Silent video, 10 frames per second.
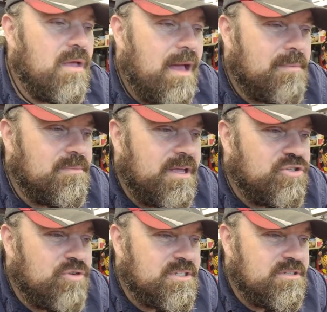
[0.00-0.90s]
I'm
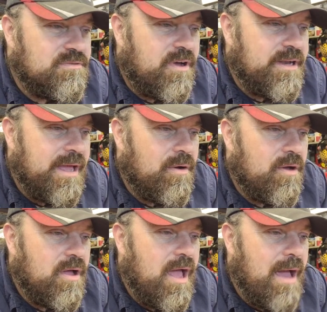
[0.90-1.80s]
interested to find out
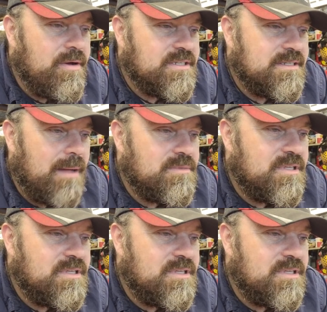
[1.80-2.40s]
how it snapped.